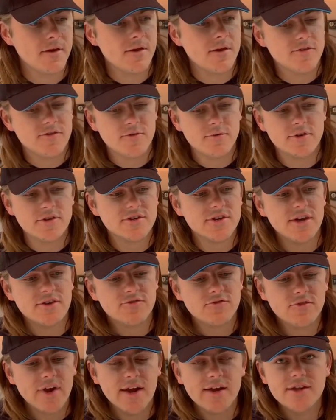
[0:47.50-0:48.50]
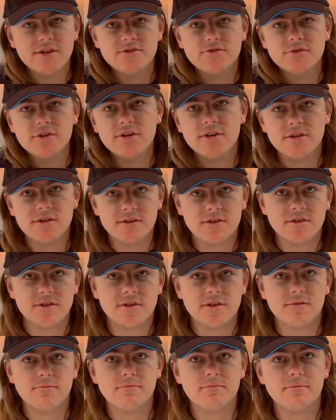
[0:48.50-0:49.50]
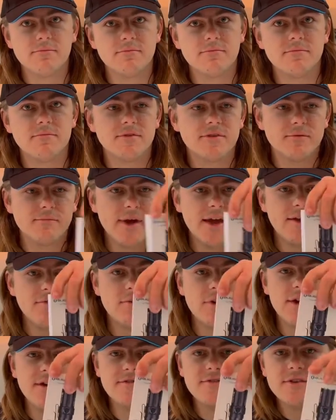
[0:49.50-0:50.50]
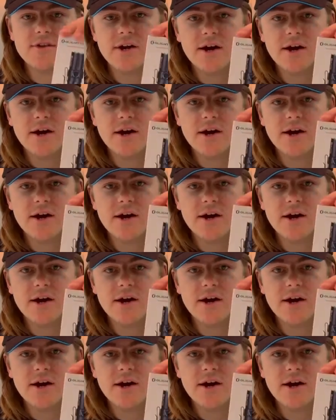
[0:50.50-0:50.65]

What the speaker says: So we'll just get straight into it. The main reason